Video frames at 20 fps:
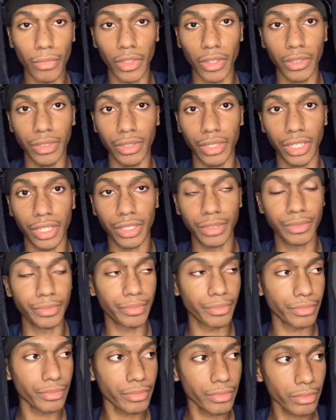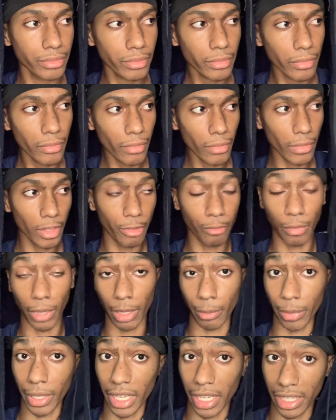you know, by
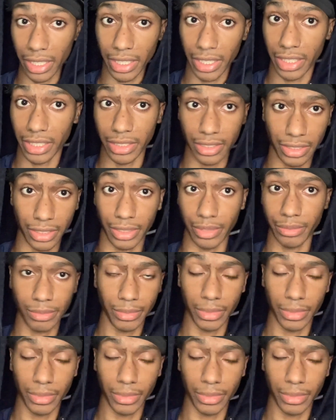bad character,